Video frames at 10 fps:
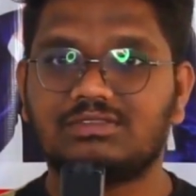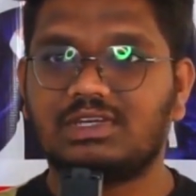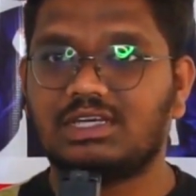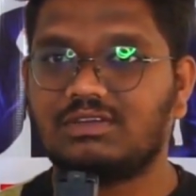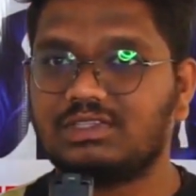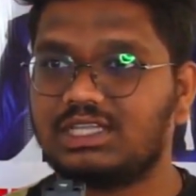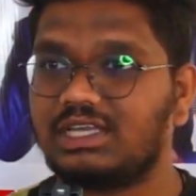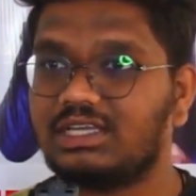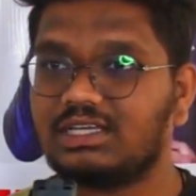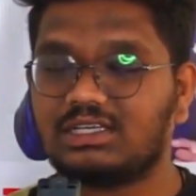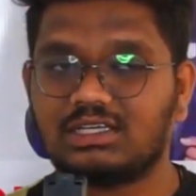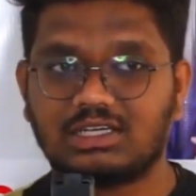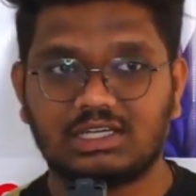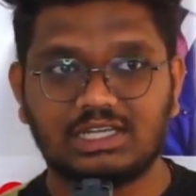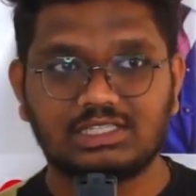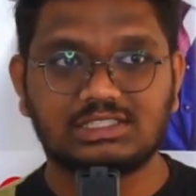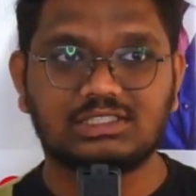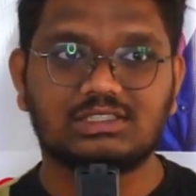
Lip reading: with the courage,